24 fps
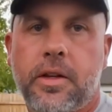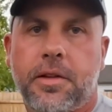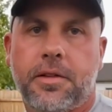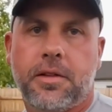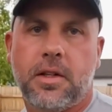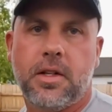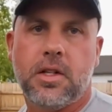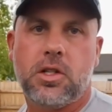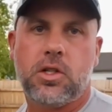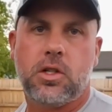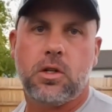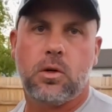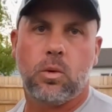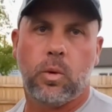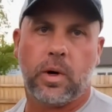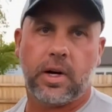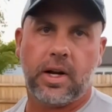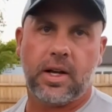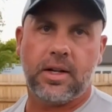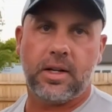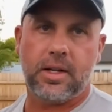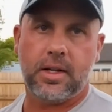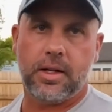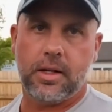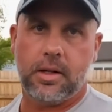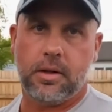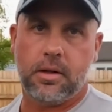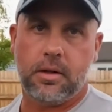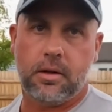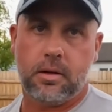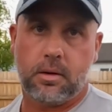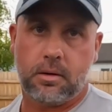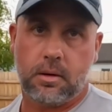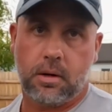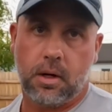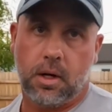this issue, what I did
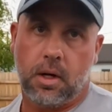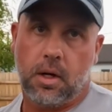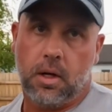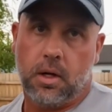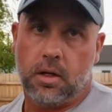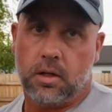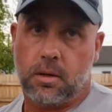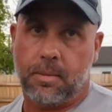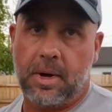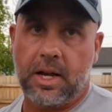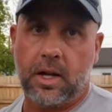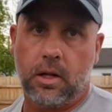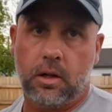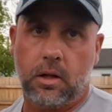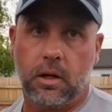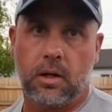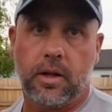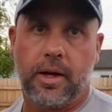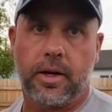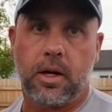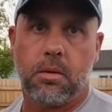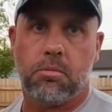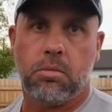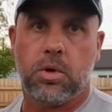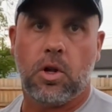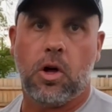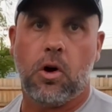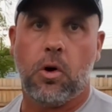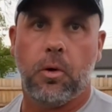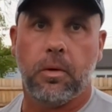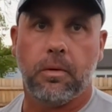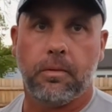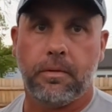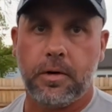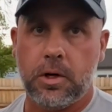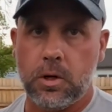to make it look like a
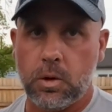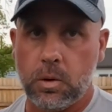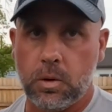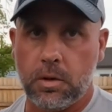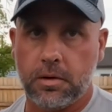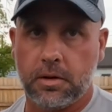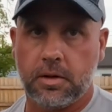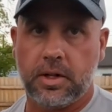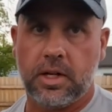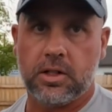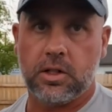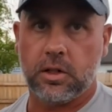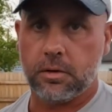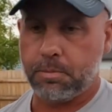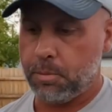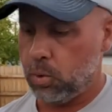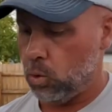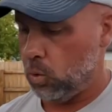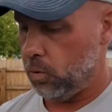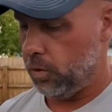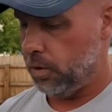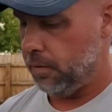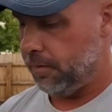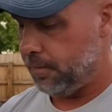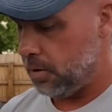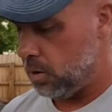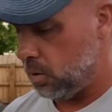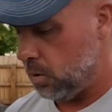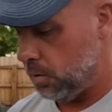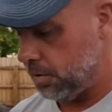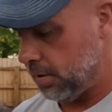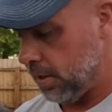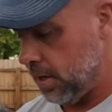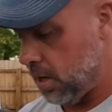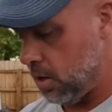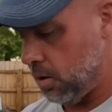blown fuse is I just pulled the
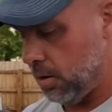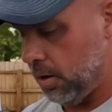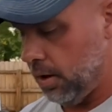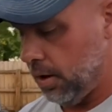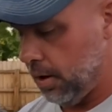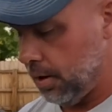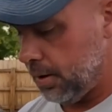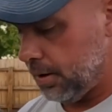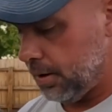fuse out.